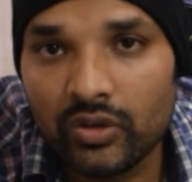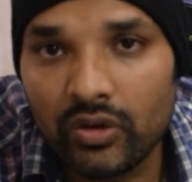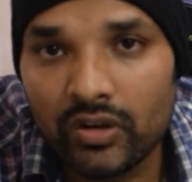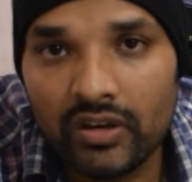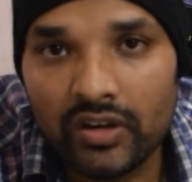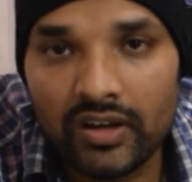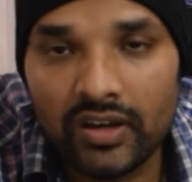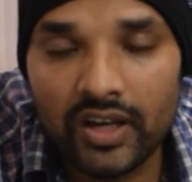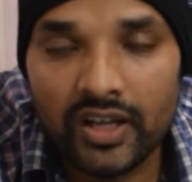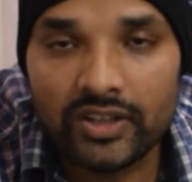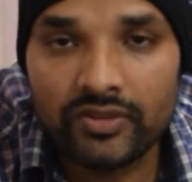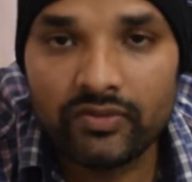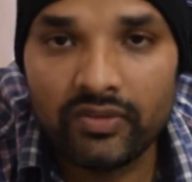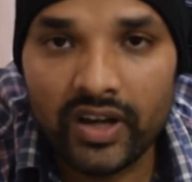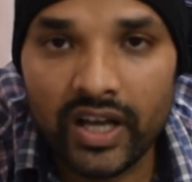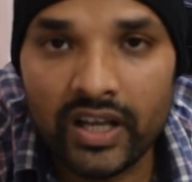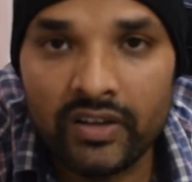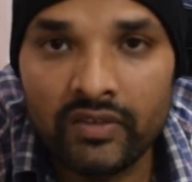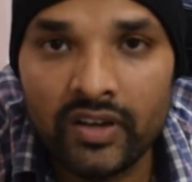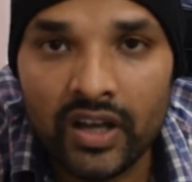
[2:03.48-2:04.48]
Gorilla Glass
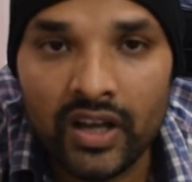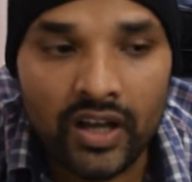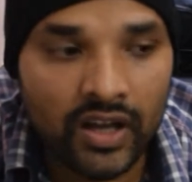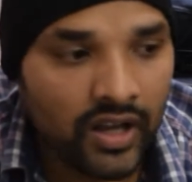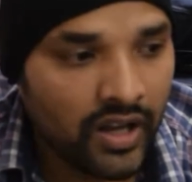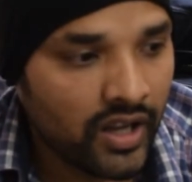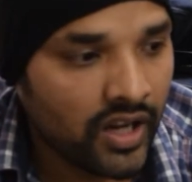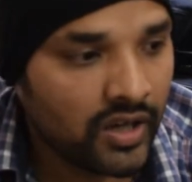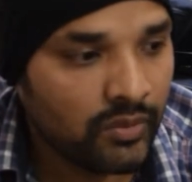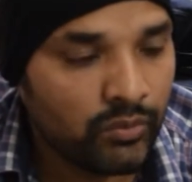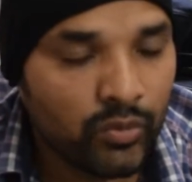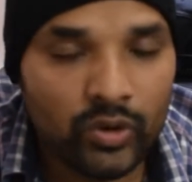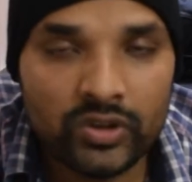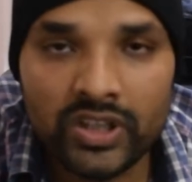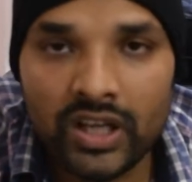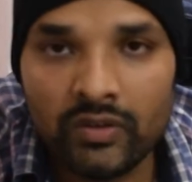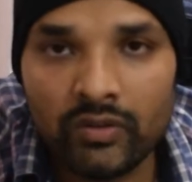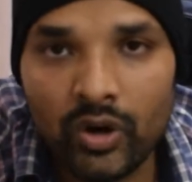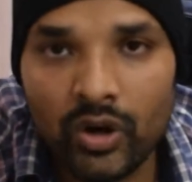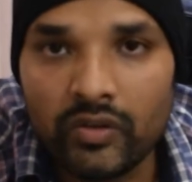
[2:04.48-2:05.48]
5, and both
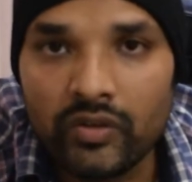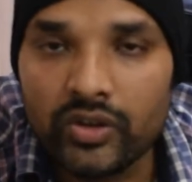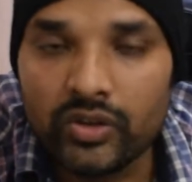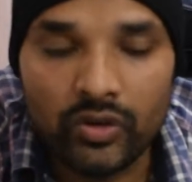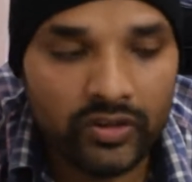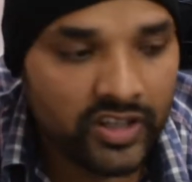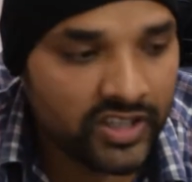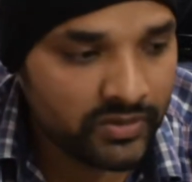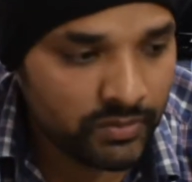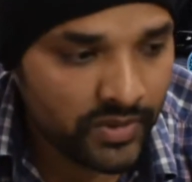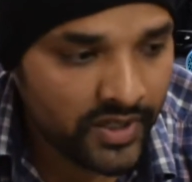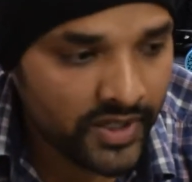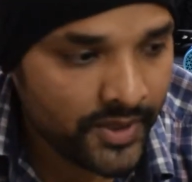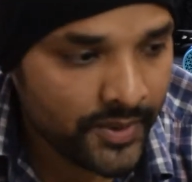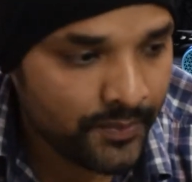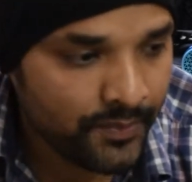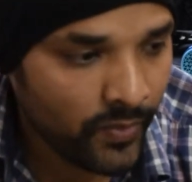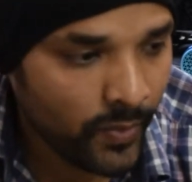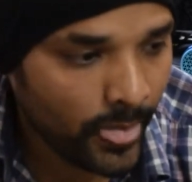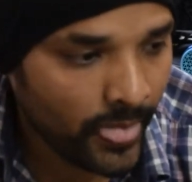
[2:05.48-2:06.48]
have always on
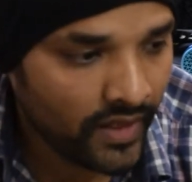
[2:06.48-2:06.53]
display.